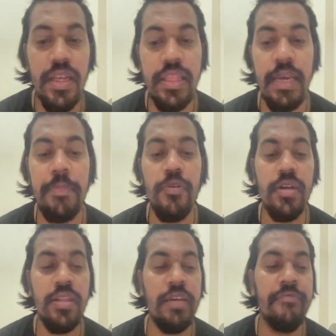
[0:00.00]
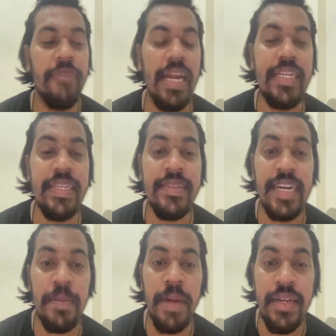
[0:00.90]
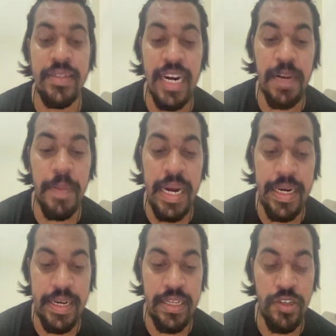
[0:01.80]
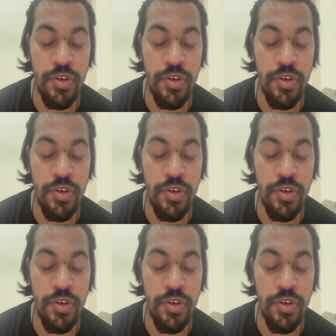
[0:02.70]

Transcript: they put the files in startup entries.